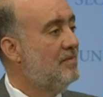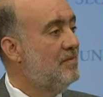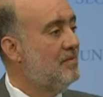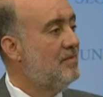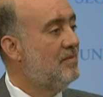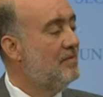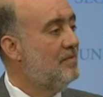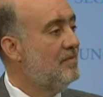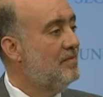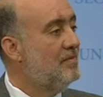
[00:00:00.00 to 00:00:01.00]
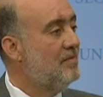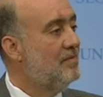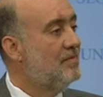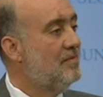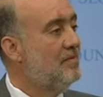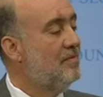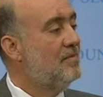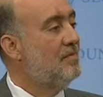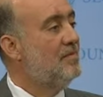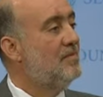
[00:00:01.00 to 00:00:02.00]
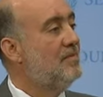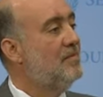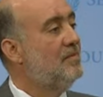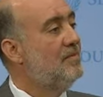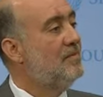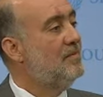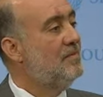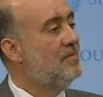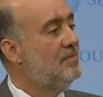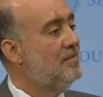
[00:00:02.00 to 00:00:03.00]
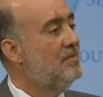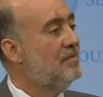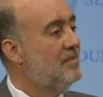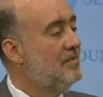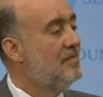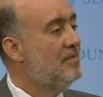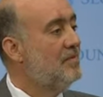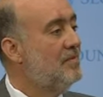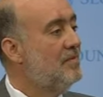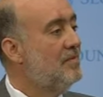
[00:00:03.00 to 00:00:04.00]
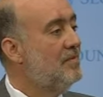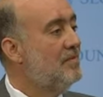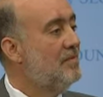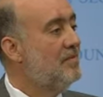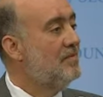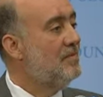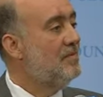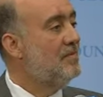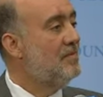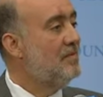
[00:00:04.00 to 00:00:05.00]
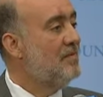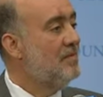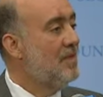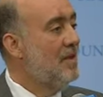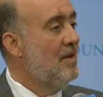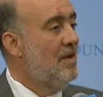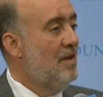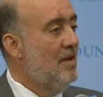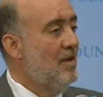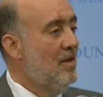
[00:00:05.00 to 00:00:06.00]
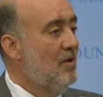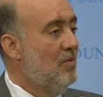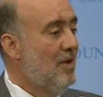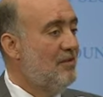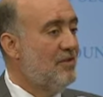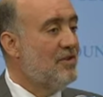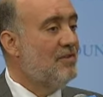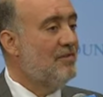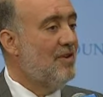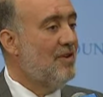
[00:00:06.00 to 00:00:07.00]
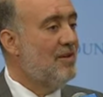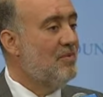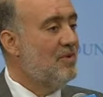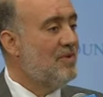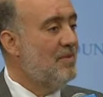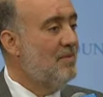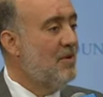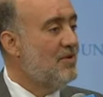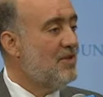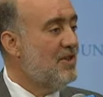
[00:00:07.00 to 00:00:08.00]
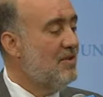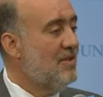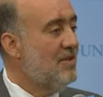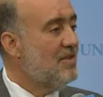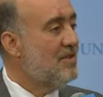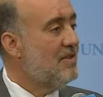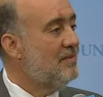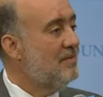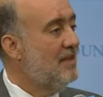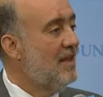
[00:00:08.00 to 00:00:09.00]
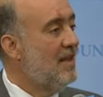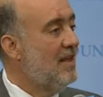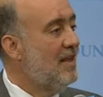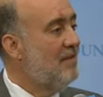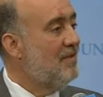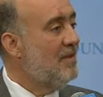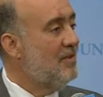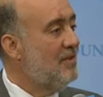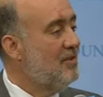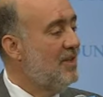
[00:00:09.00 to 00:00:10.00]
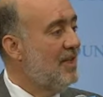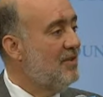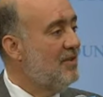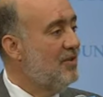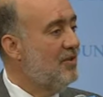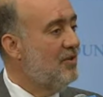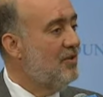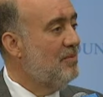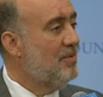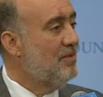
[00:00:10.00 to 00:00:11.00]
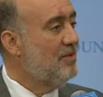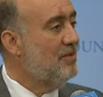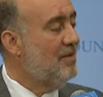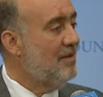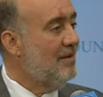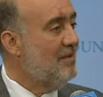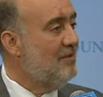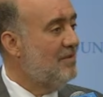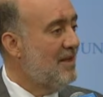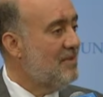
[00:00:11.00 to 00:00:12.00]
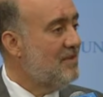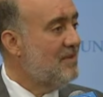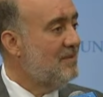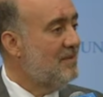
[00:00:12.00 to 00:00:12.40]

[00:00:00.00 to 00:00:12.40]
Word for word: what uh, what made Israel pick the targets it did? Well, first of all, it was the most serious uh, event that we had on the northern border for a couple of months.